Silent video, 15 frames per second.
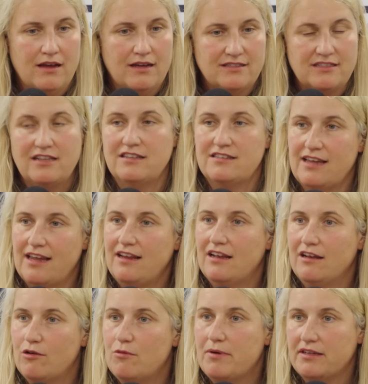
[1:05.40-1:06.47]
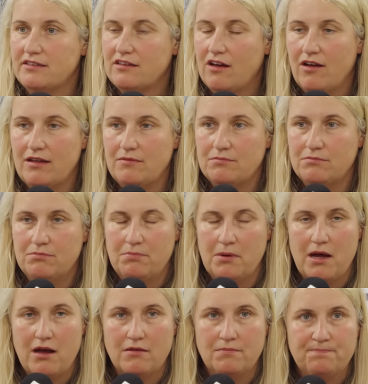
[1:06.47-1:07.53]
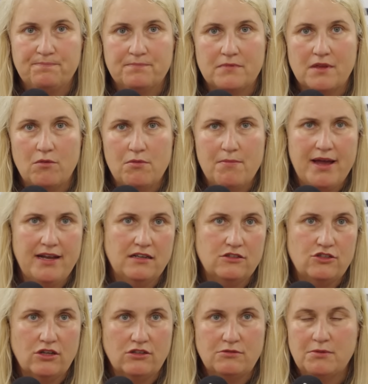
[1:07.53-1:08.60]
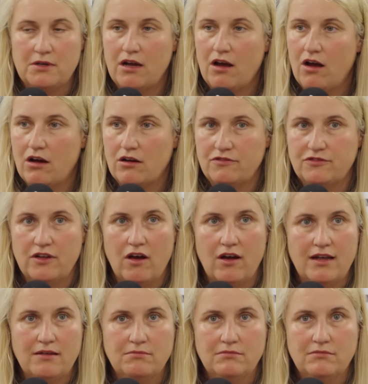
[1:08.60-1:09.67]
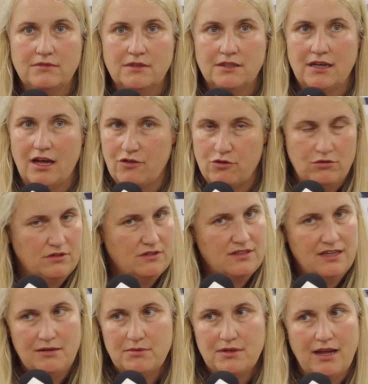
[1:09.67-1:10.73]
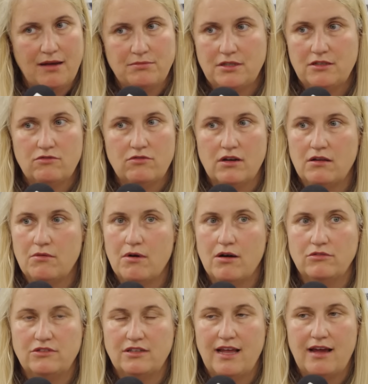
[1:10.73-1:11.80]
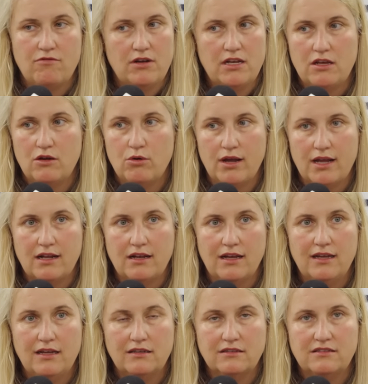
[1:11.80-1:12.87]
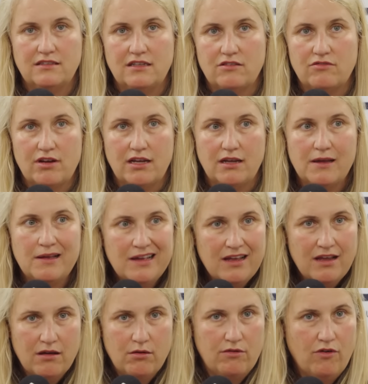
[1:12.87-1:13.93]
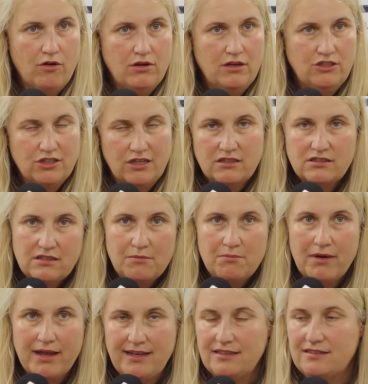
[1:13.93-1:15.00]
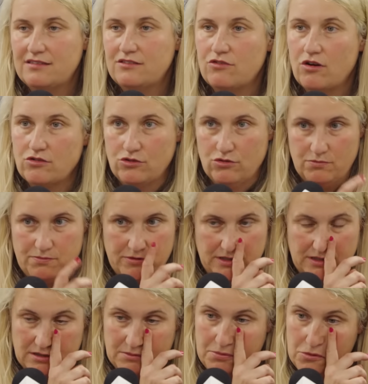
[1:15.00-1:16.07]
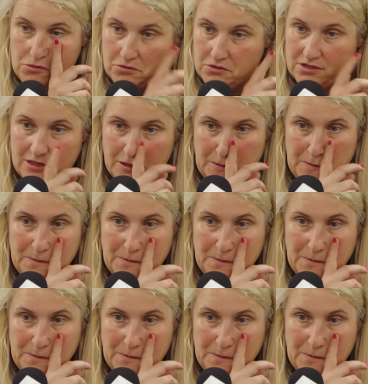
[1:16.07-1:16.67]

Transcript: is going to take a little bit of time. But we made an adjustment at half time. I thought the team adapted really well to that really quickly, considering we've only just embedded structural principles. So